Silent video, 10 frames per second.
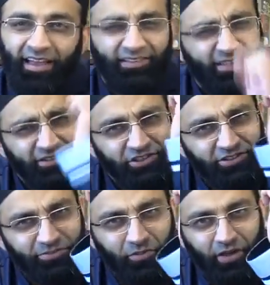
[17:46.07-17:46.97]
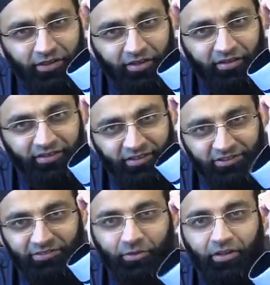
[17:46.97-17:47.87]
And such a small thing,
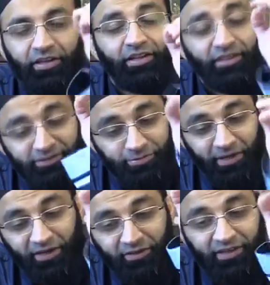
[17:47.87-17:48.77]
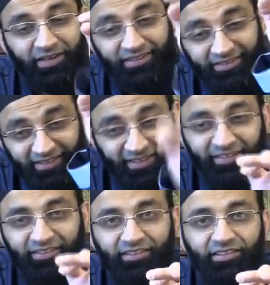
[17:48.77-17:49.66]
such a small thing. Allah subhanahu wa ta'ala
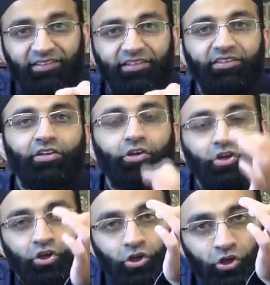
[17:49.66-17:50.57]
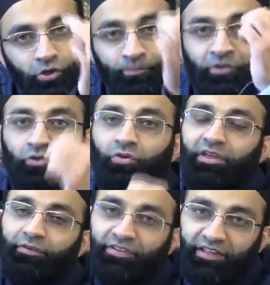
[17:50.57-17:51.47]
sends these things to
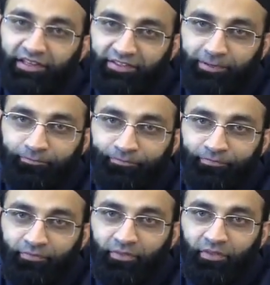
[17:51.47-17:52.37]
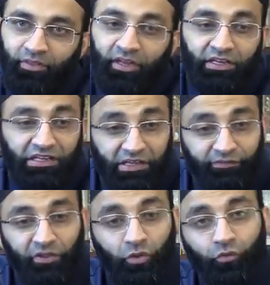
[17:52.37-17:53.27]
give us a lesson. That
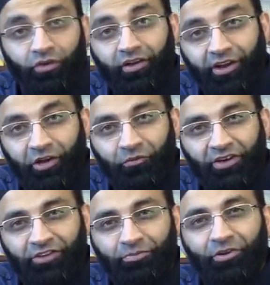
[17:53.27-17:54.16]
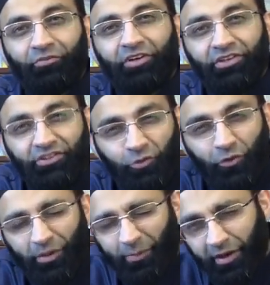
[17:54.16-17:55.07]
even though we are advanced, but we are
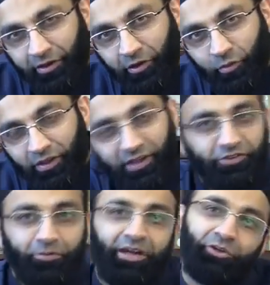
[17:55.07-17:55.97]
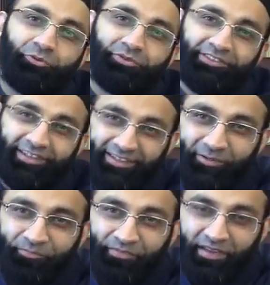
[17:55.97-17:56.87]
so dependent to Allah subhanahu wa
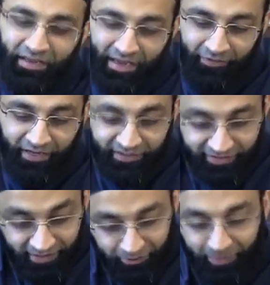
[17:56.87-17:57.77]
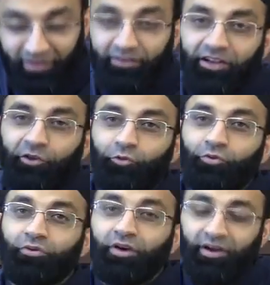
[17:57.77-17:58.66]
ta'ala. We ask Allah subhanahu wa ta'ala
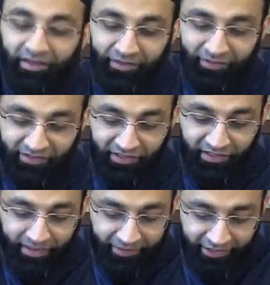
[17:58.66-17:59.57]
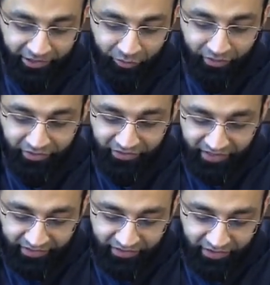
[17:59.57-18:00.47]
to uh, give us the ability to
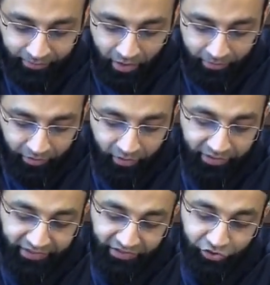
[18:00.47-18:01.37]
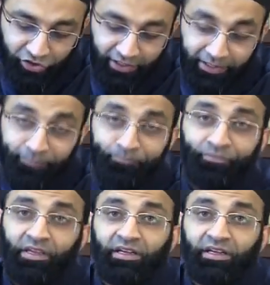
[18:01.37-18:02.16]
understand this in a proper context, inshallah.